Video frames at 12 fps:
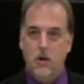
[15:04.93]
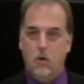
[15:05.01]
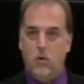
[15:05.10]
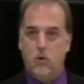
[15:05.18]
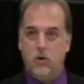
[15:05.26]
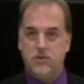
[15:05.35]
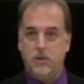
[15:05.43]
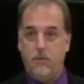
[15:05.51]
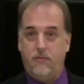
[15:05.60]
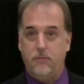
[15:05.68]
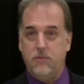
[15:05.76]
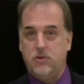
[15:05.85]
or someone
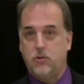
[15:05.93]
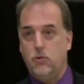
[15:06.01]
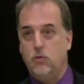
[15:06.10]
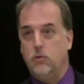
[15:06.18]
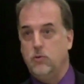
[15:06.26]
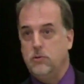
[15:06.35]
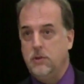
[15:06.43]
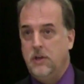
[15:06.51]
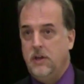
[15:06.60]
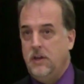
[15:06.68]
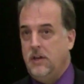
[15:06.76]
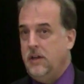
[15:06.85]
from the school
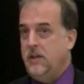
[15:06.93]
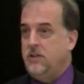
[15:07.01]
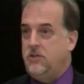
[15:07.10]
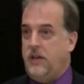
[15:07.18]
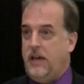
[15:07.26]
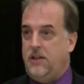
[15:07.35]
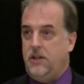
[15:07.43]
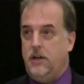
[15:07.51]
said,